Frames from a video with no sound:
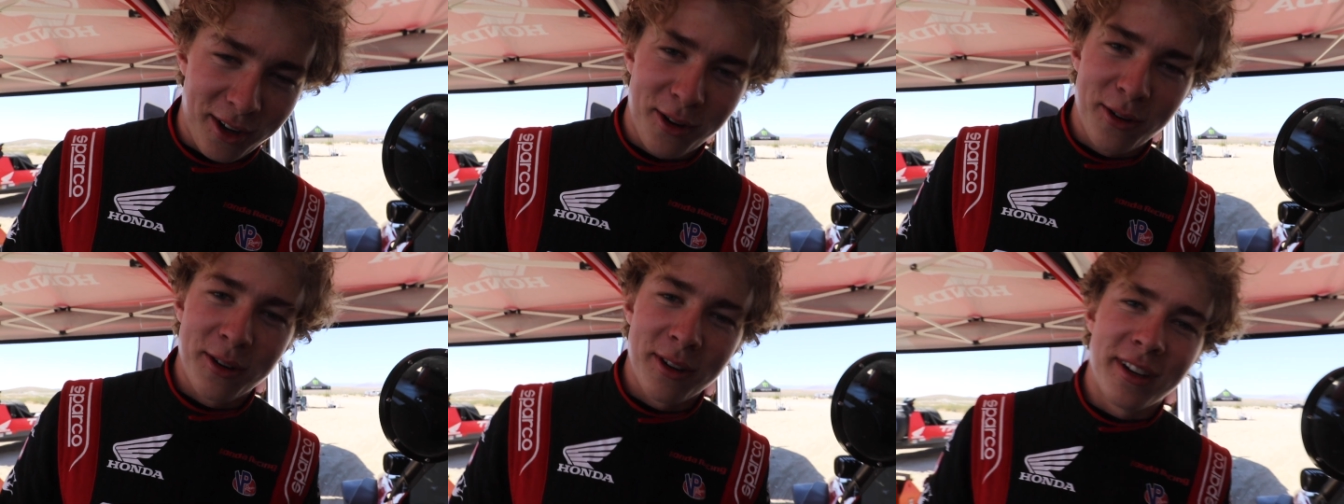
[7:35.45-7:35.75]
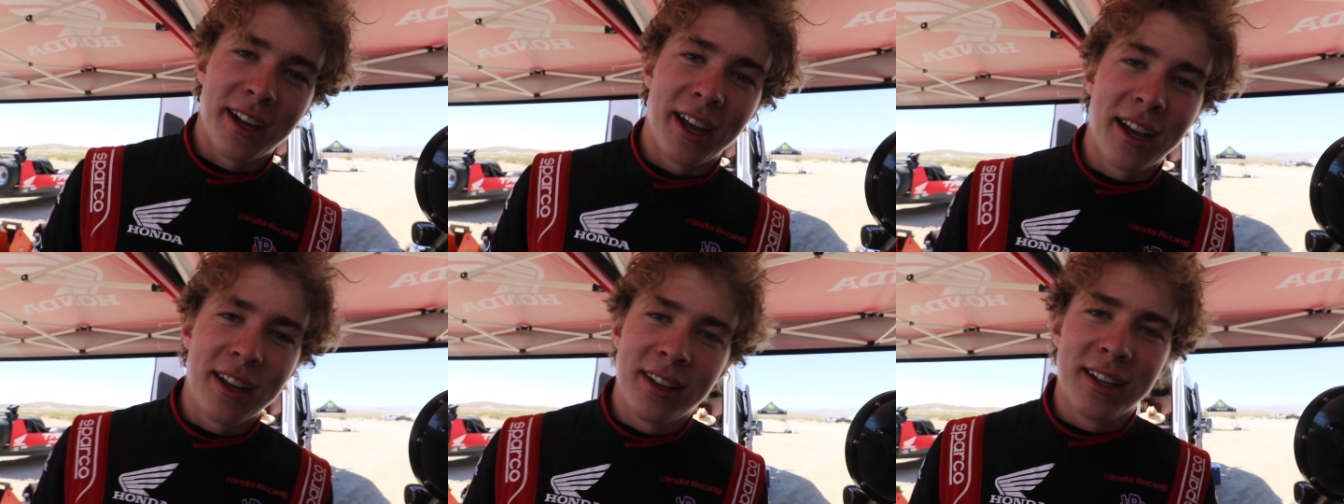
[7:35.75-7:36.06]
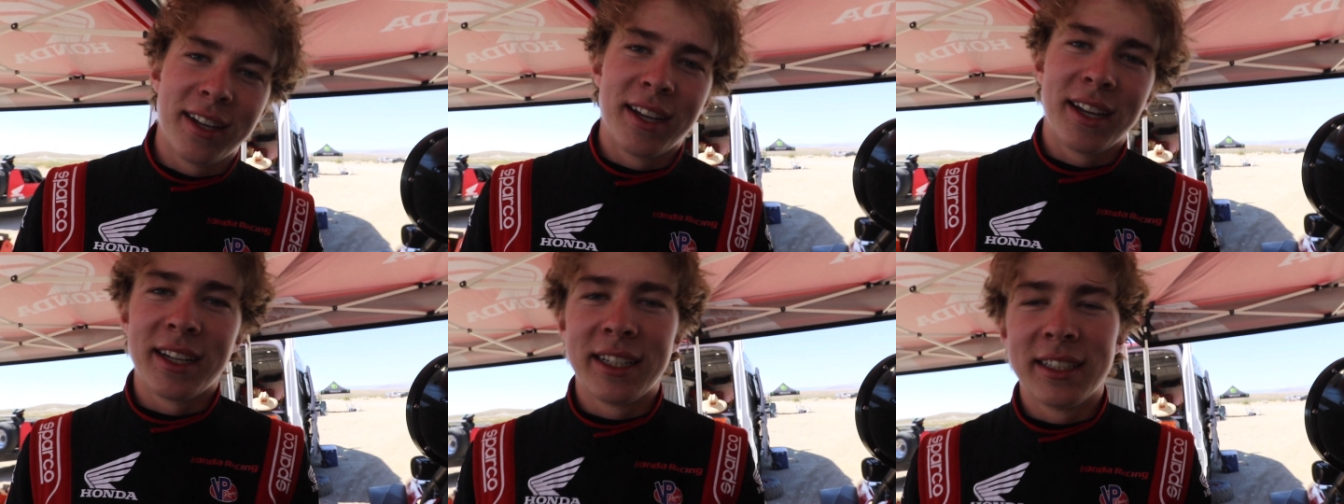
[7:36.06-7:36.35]
According to
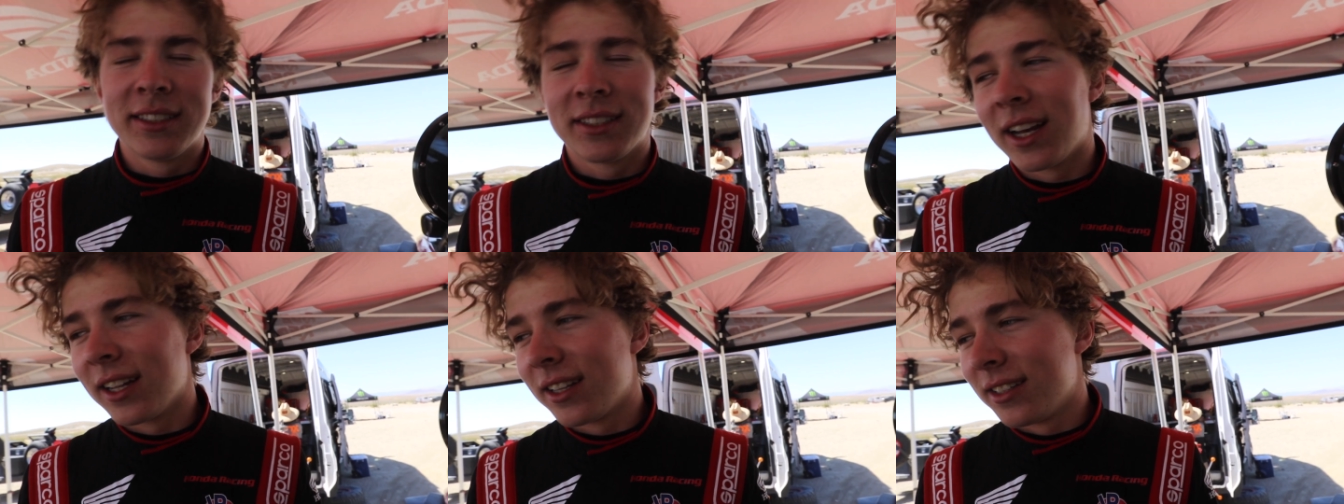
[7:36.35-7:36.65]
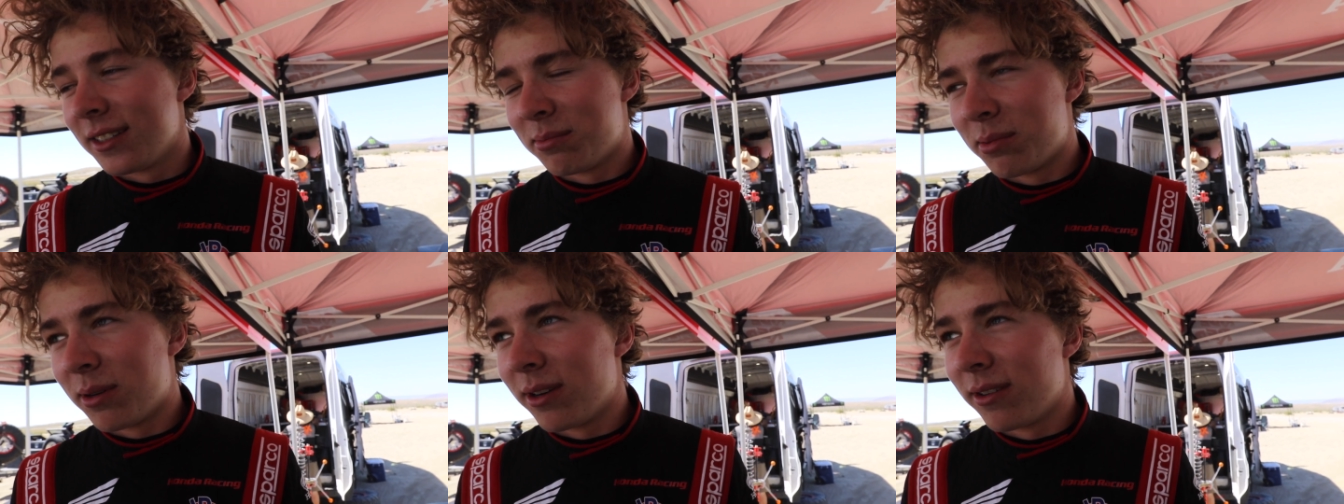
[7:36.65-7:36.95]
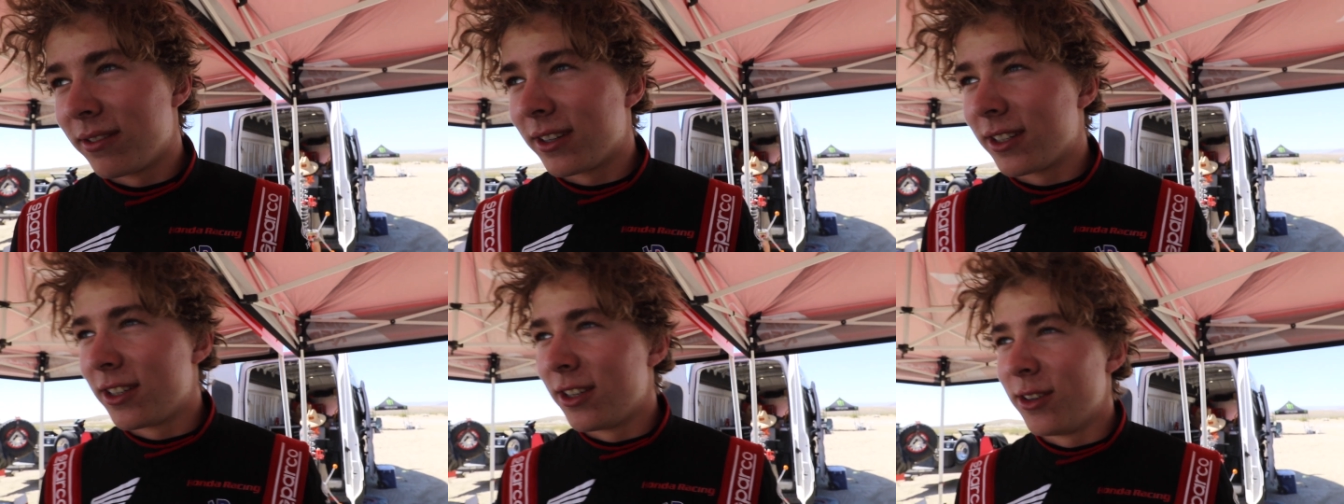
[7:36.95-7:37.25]
Elliot, he's got this
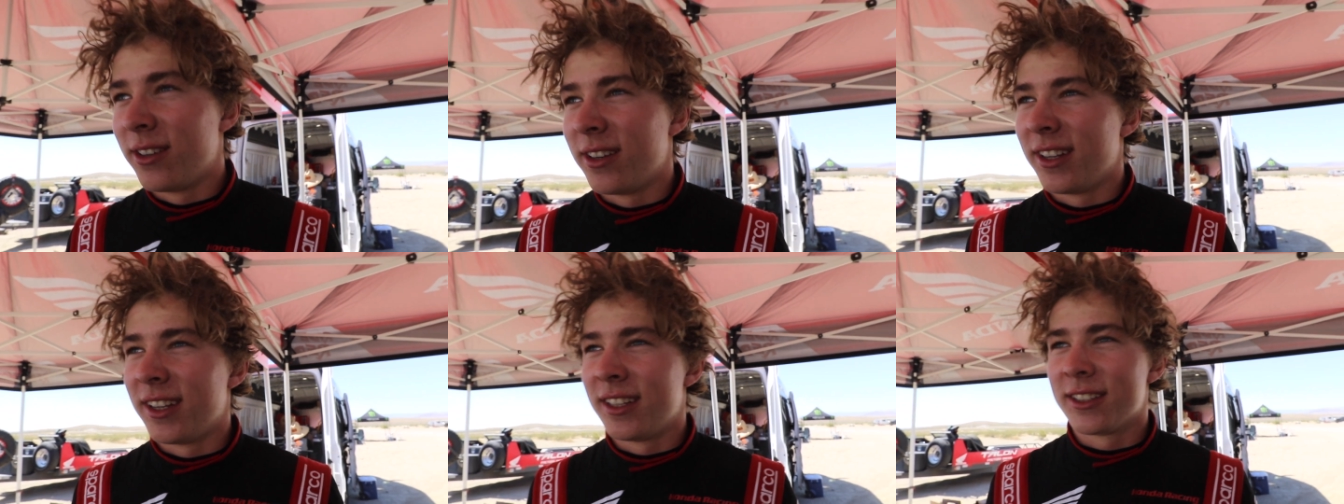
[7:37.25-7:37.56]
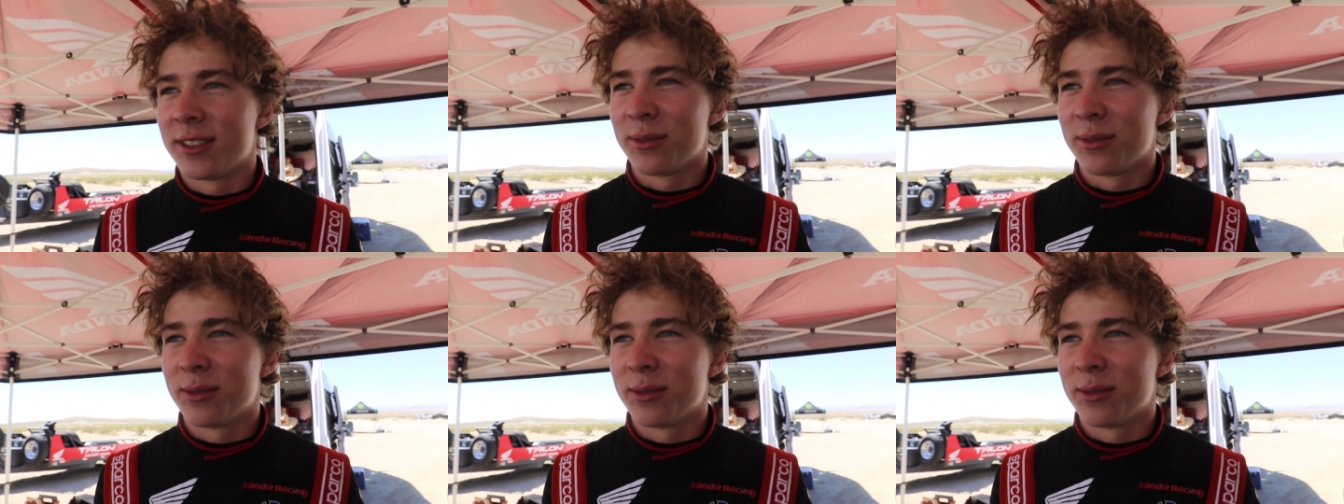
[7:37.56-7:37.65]
perfect tune in,